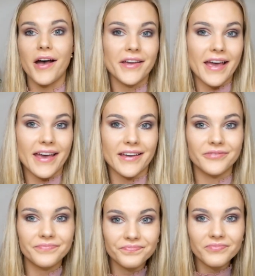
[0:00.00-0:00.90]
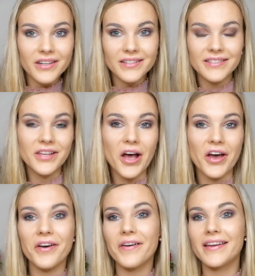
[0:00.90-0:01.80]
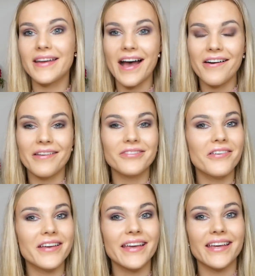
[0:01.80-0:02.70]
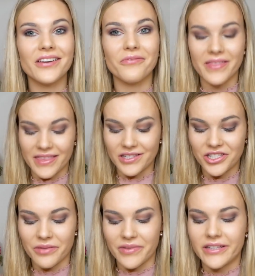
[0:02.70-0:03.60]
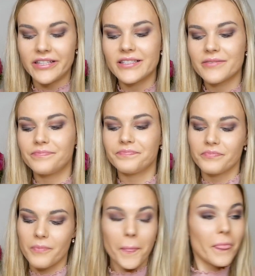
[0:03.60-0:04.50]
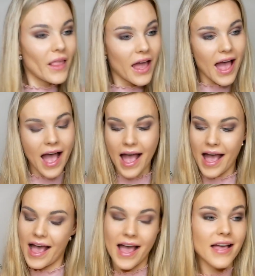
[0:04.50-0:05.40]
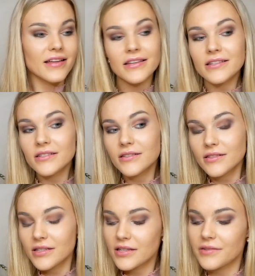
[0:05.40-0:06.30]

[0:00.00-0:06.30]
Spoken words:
Okay, so now I'm going in with the shimmers, and